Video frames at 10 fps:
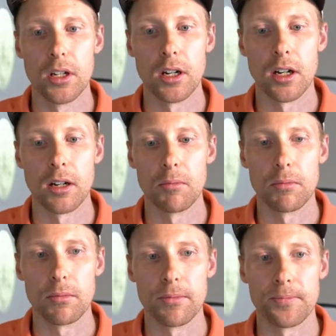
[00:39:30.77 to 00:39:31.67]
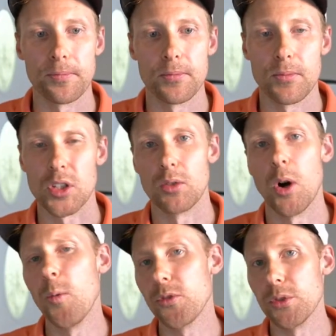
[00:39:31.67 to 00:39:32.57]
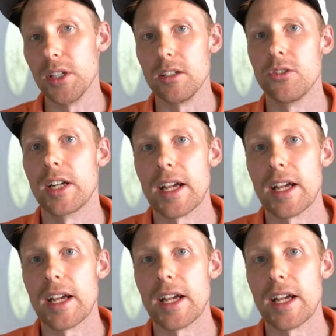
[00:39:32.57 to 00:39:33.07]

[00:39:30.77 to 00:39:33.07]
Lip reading: So hopefully you're not